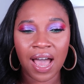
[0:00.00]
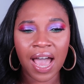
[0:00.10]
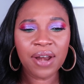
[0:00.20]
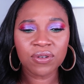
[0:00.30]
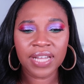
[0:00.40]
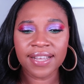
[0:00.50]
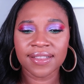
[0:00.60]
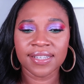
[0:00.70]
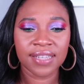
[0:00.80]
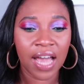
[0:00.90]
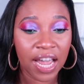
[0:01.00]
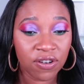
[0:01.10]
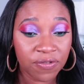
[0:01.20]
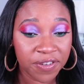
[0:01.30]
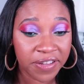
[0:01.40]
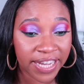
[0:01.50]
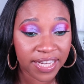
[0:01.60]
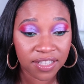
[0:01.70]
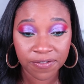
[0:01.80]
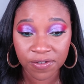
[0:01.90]
I don't like this. I don't feel
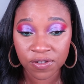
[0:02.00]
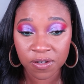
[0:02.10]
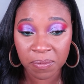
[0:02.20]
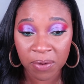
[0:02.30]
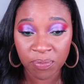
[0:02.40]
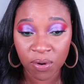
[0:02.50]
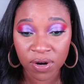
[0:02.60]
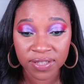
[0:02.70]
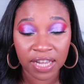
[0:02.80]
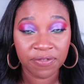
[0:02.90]
like it diffuses my pores.